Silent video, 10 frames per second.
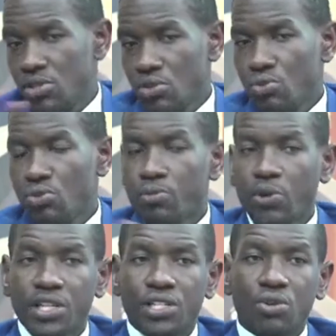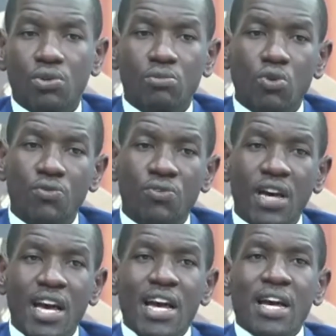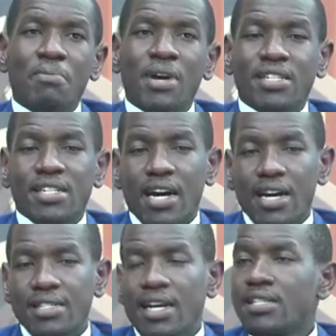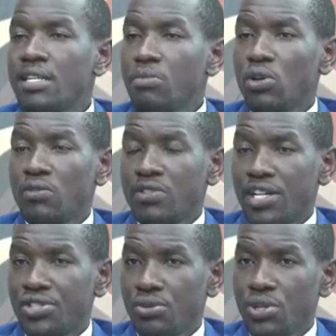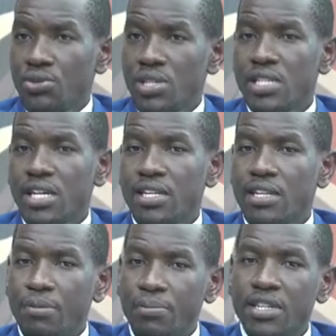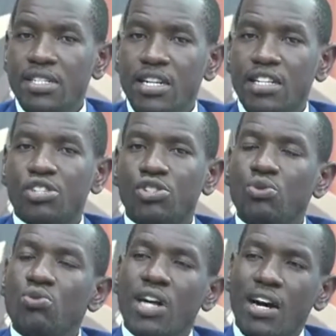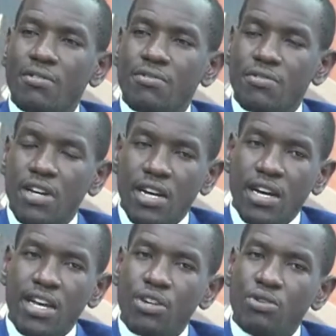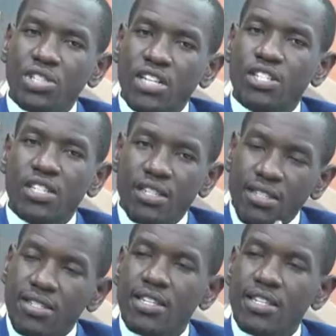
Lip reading: you know, good political move, but as a symbol of national unity, the president should have, and not just